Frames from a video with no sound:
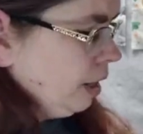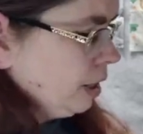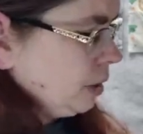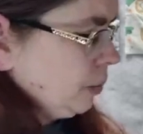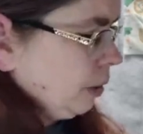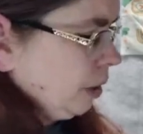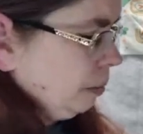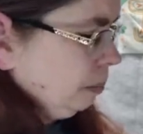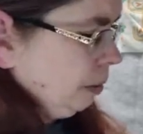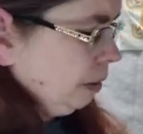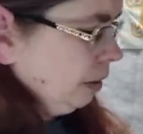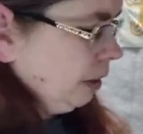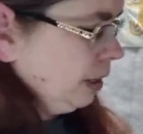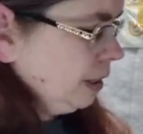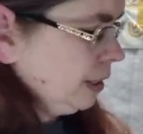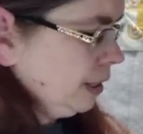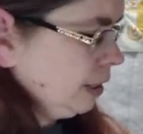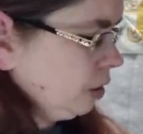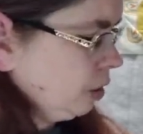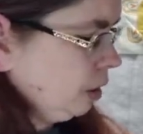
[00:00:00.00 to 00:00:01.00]
So we're gonna put
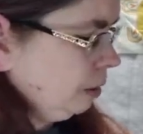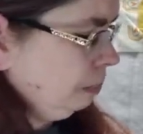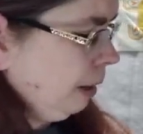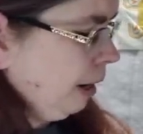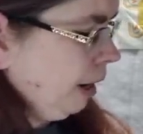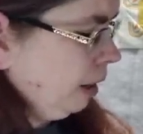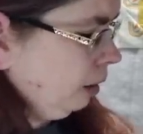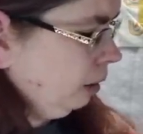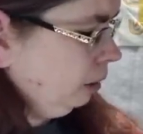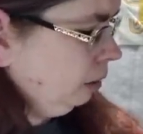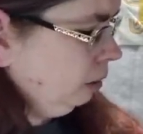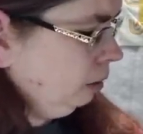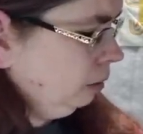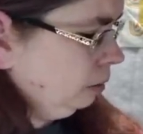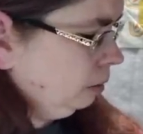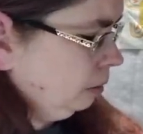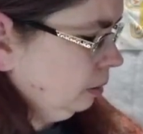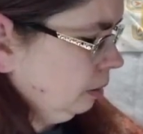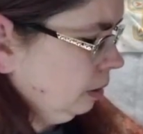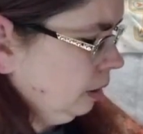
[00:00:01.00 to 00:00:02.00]
these into a pile
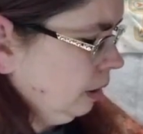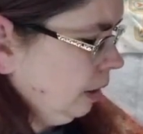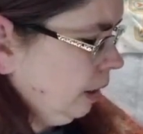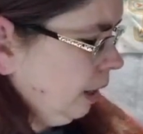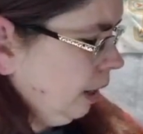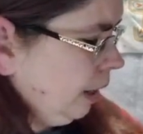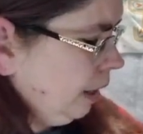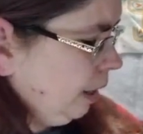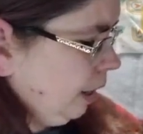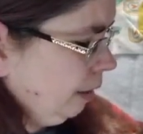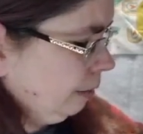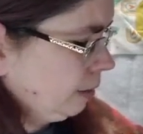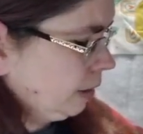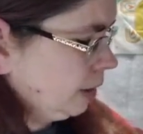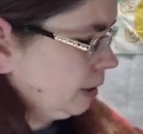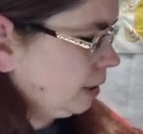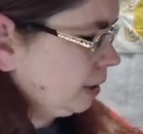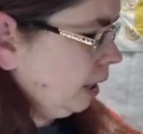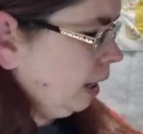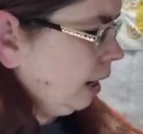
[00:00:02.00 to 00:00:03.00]
and out to
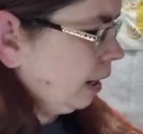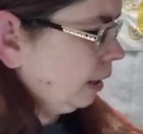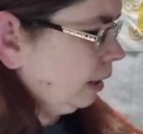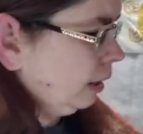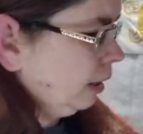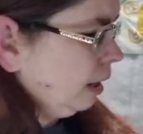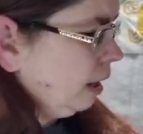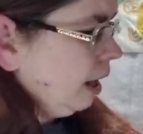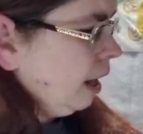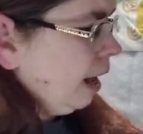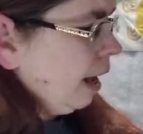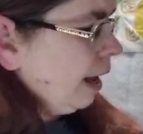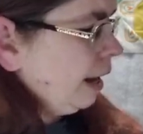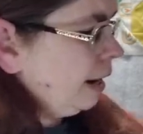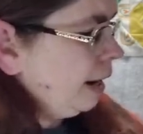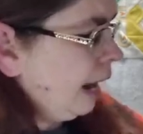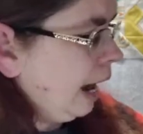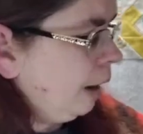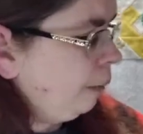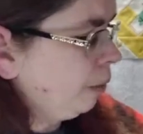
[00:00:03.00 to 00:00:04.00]
the side. And
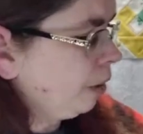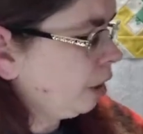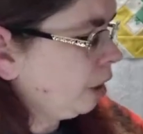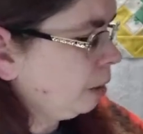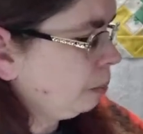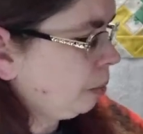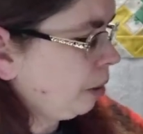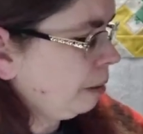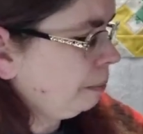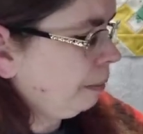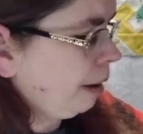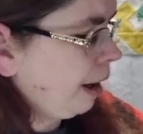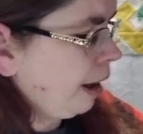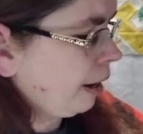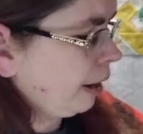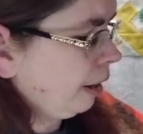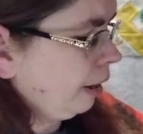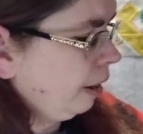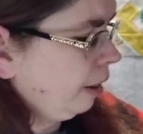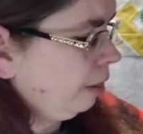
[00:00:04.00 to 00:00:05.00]
now we're gonna bring
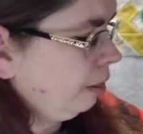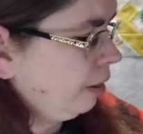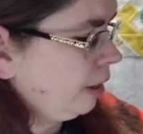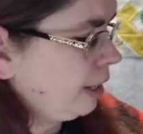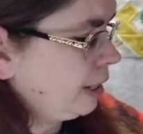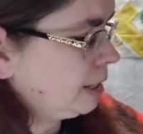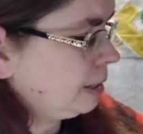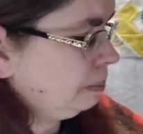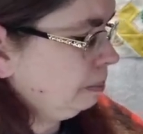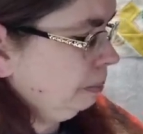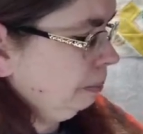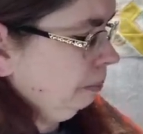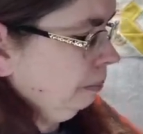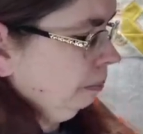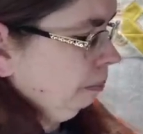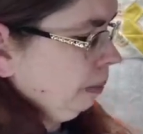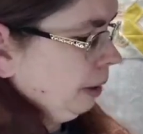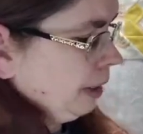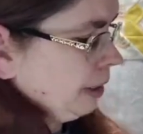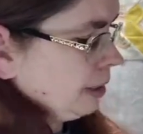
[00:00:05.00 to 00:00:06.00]
back these
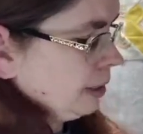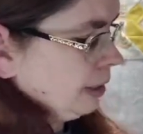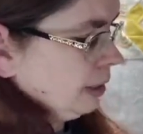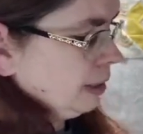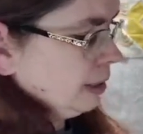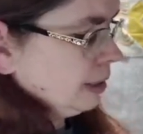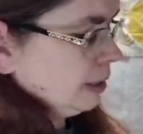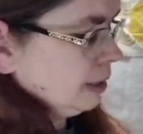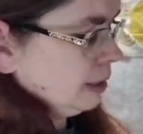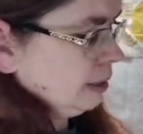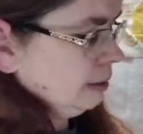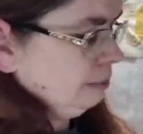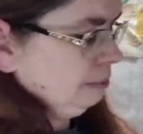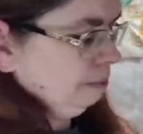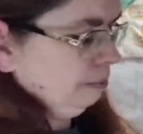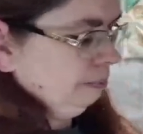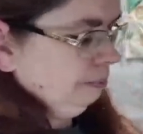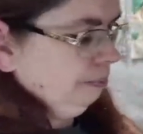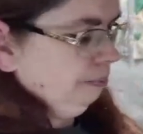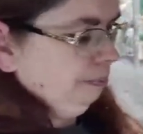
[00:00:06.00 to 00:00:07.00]
pieces.
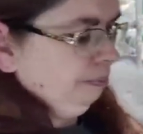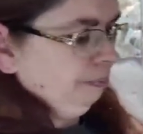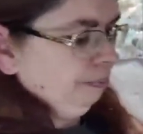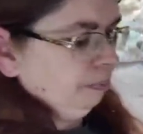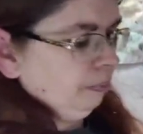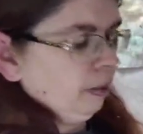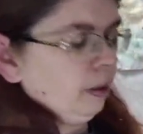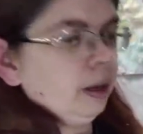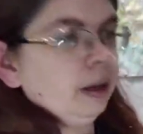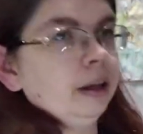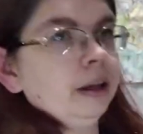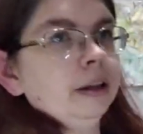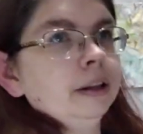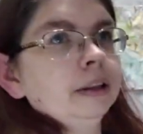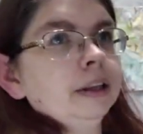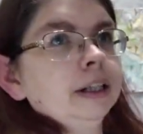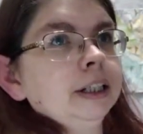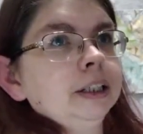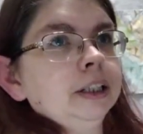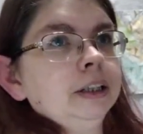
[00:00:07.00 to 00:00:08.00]

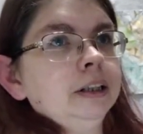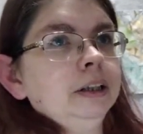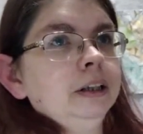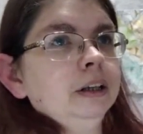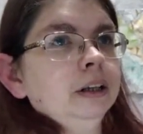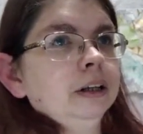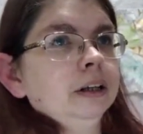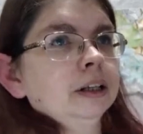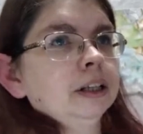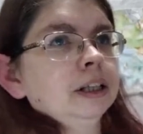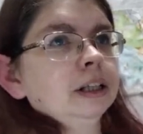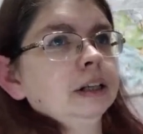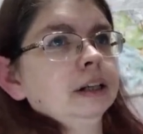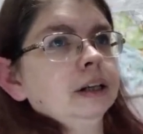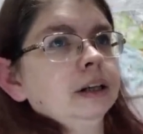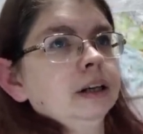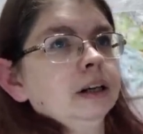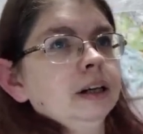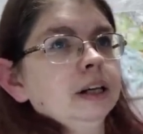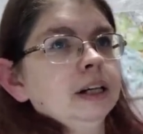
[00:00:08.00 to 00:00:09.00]
The
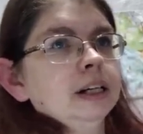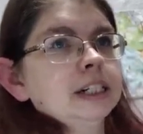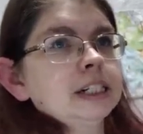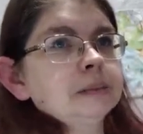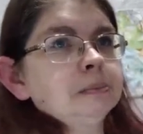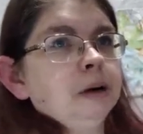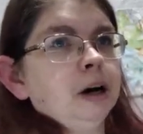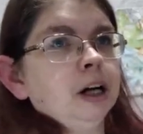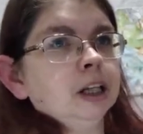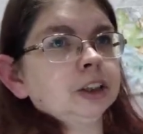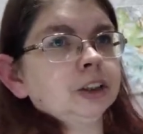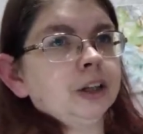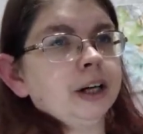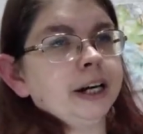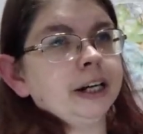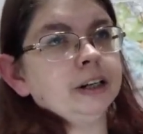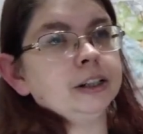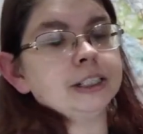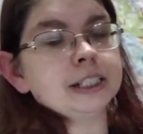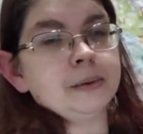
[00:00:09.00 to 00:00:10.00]
small
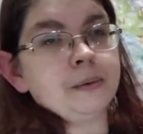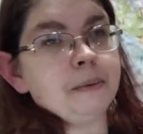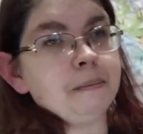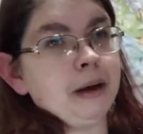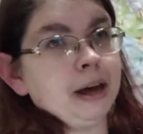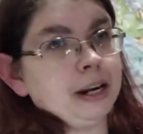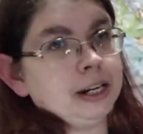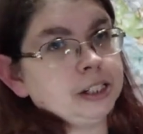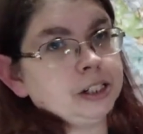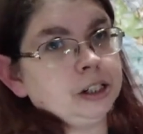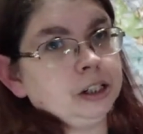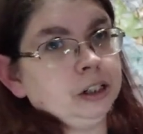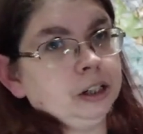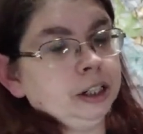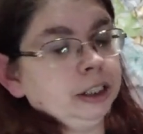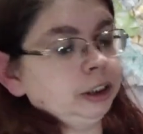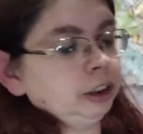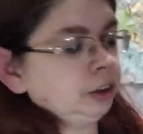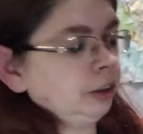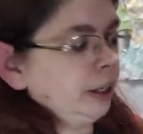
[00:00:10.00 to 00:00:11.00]
triangles that we made into a
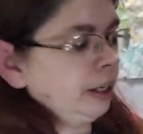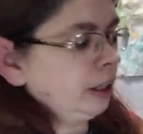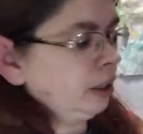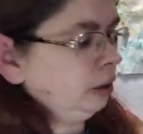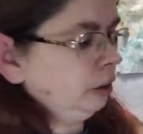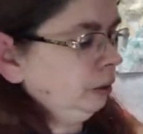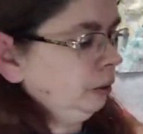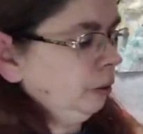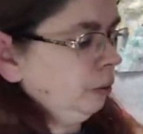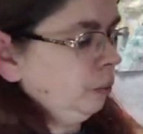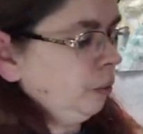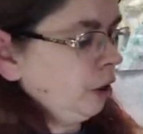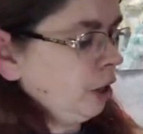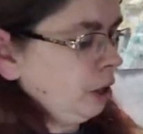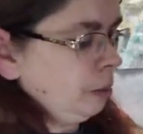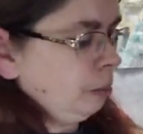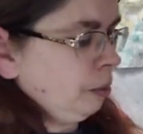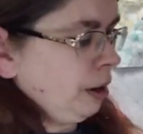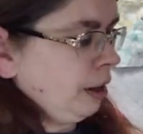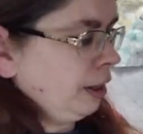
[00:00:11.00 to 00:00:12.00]
large triangle, we're
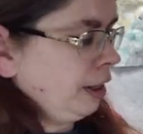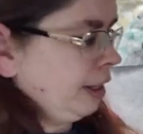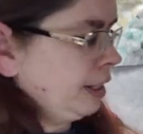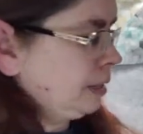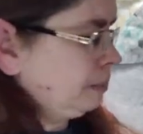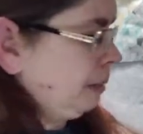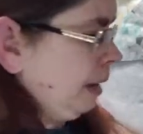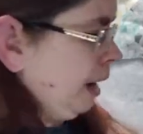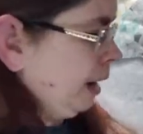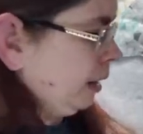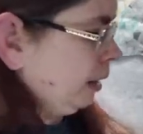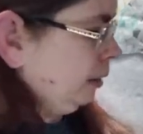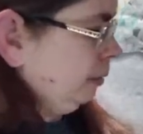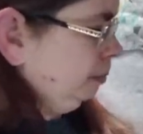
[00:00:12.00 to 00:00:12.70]
gonna bring these back.